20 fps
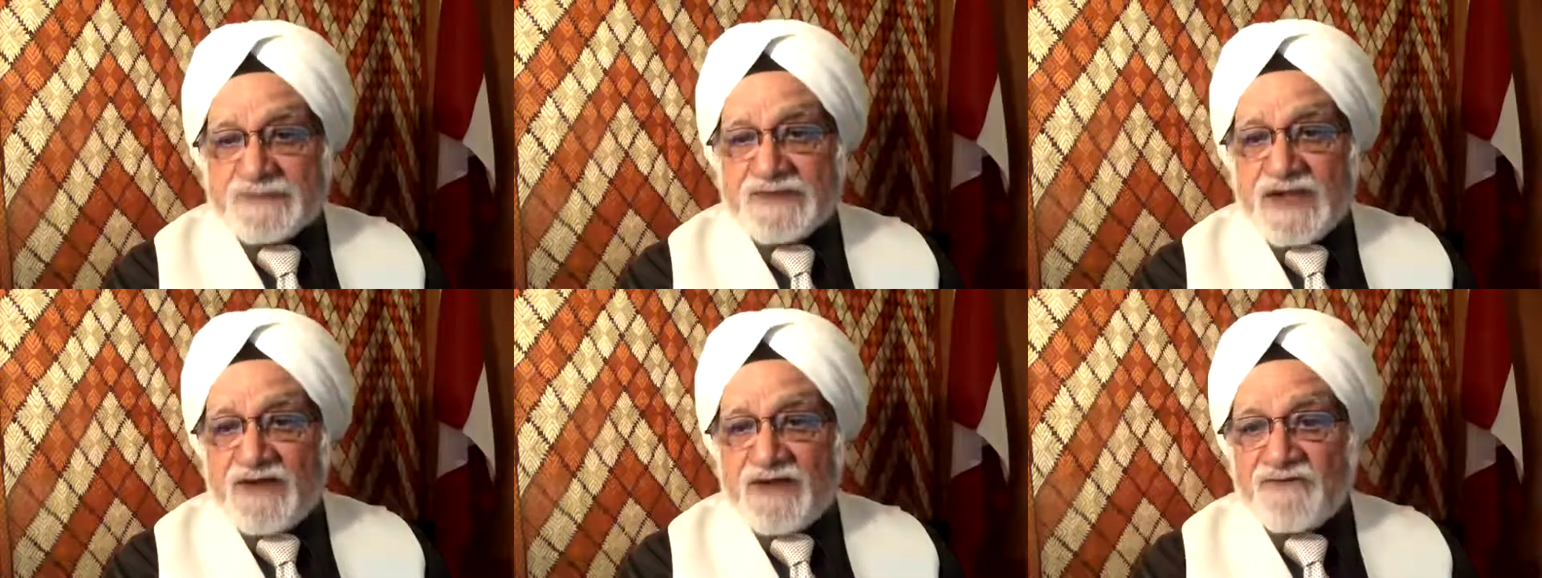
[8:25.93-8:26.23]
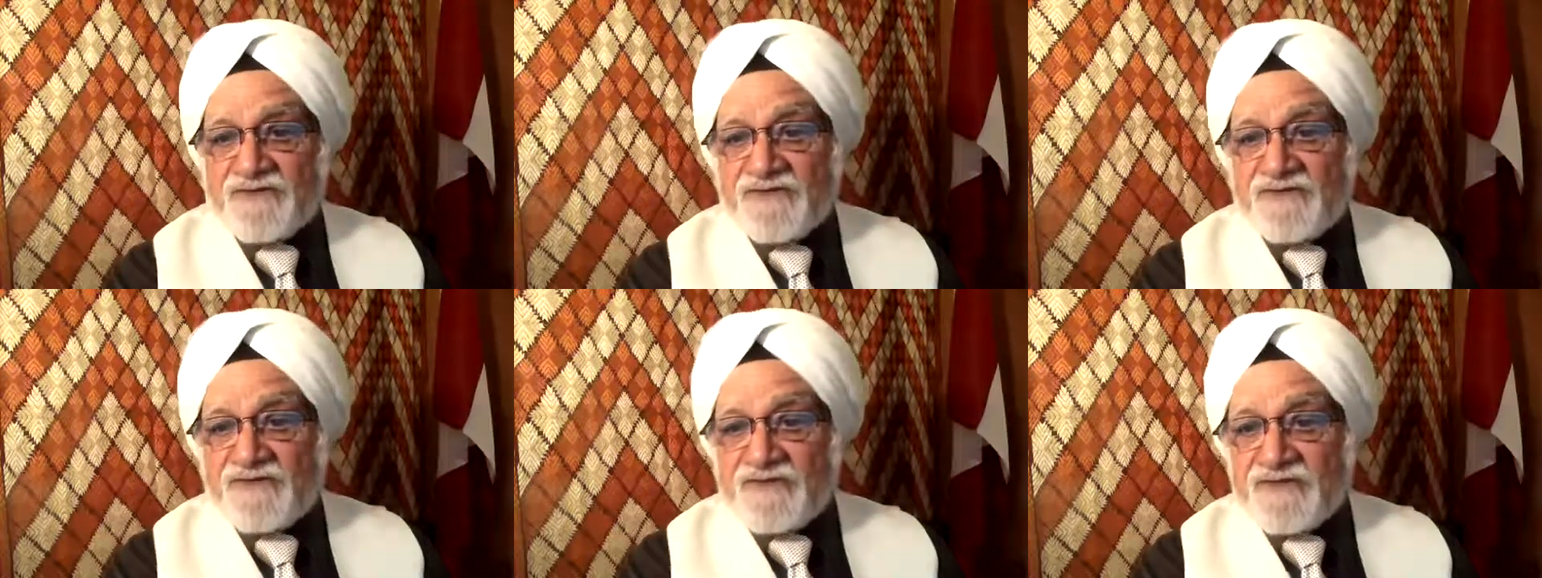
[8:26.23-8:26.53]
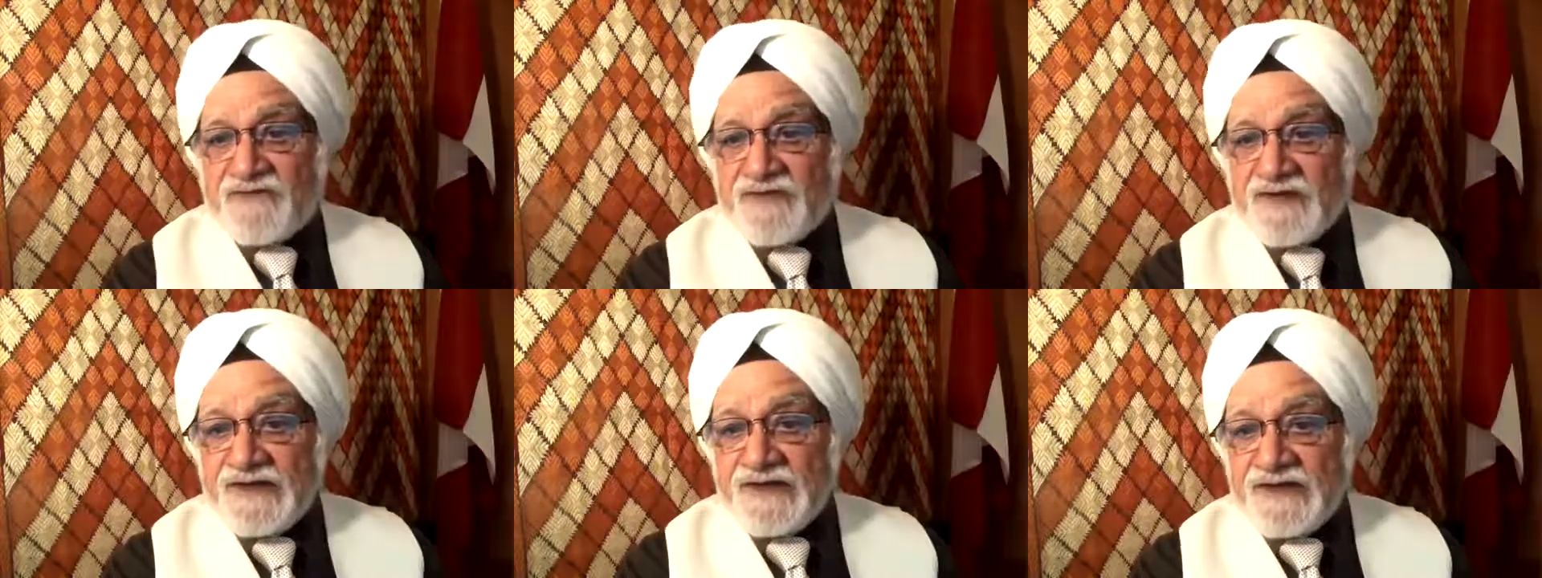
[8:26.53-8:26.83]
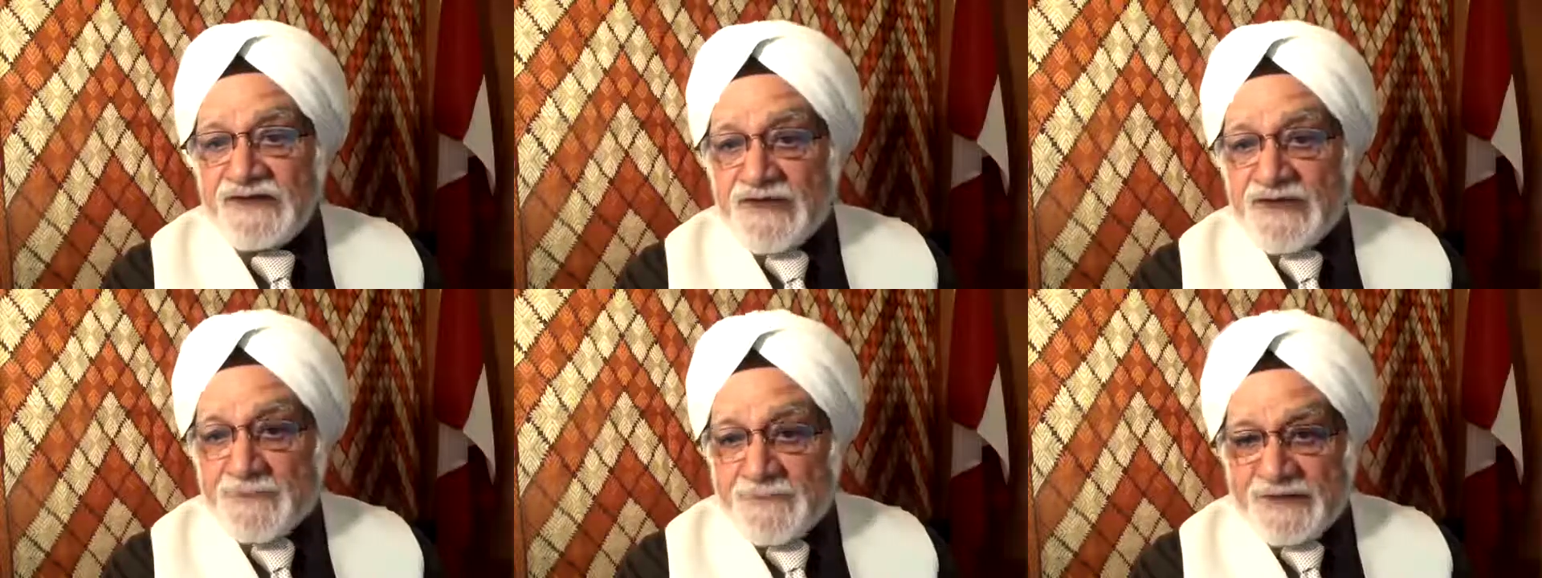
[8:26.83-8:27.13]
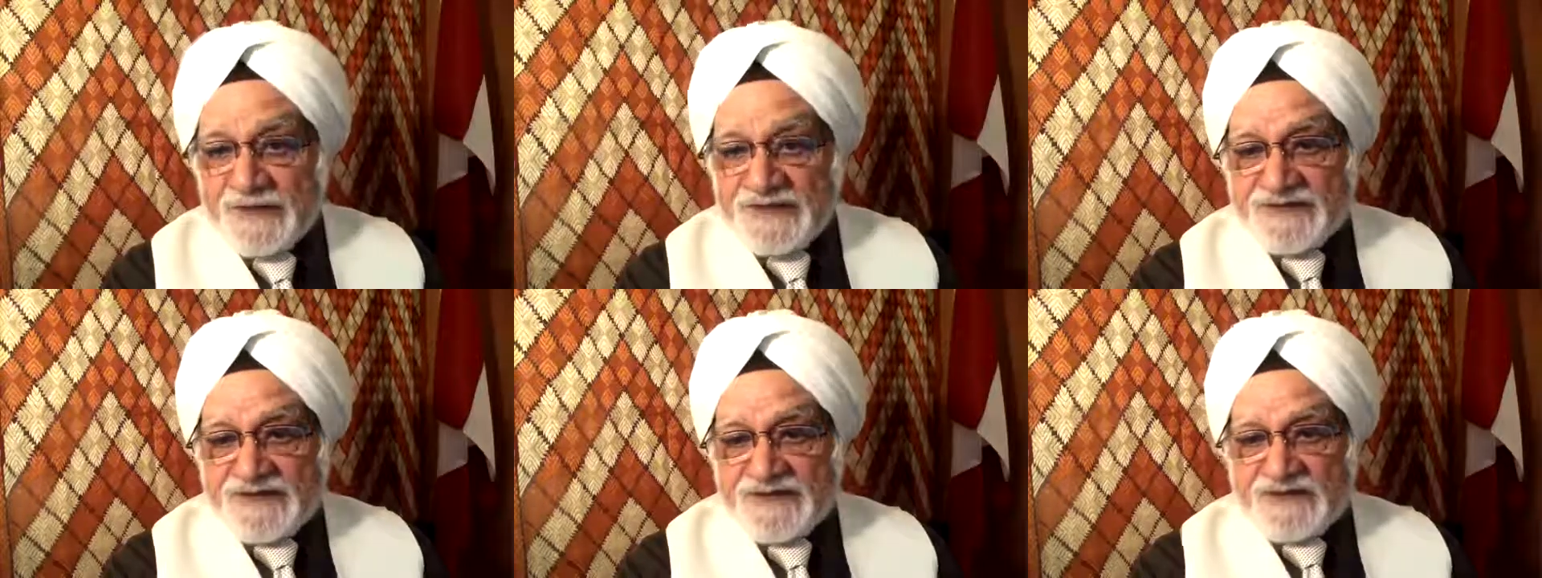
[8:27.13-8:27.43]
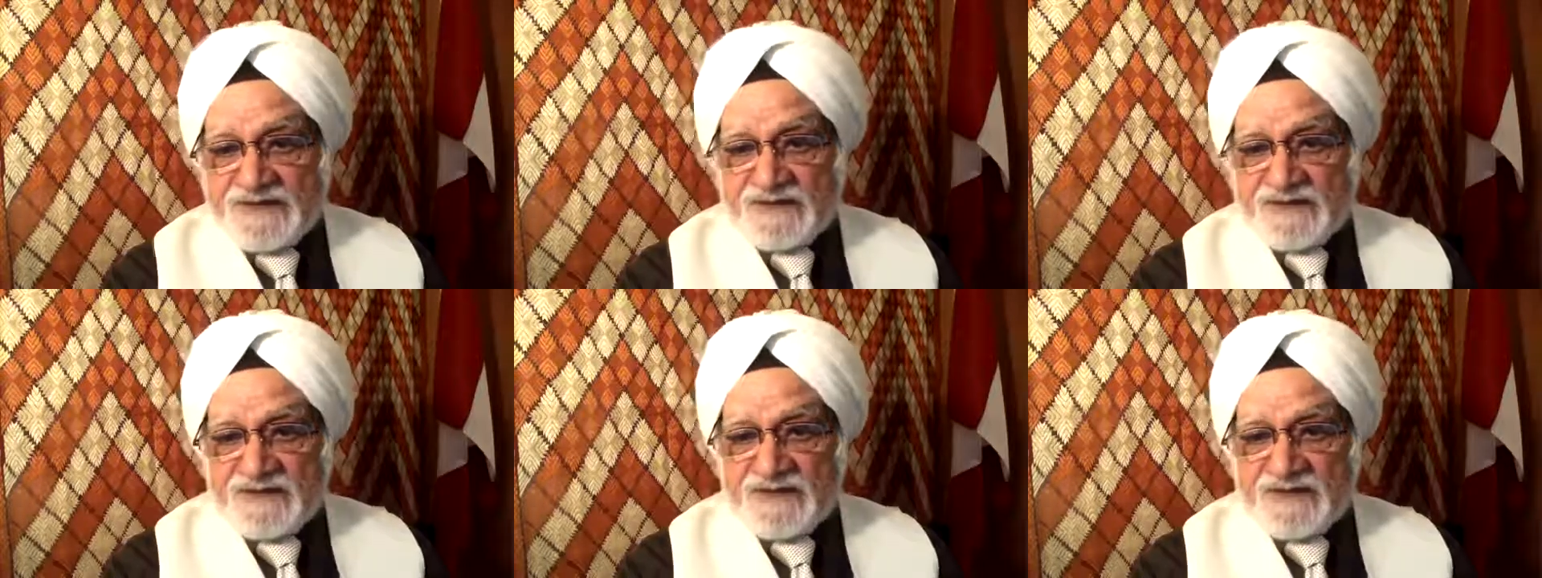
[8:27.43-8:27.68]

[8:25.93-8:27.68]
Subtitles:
of liberty